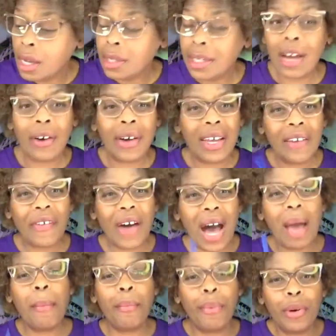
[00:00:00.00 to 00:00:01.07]
Now, if
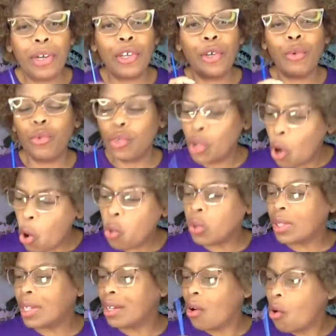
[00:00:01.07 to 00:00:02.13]
I put you
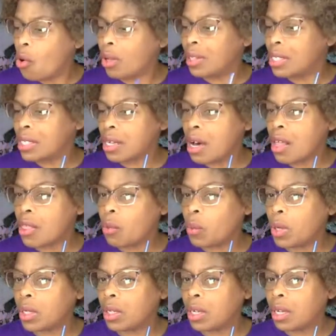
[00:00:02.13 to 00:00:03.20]
totally on this other
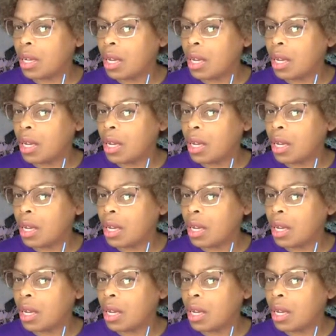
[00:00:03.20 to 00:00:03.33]
one,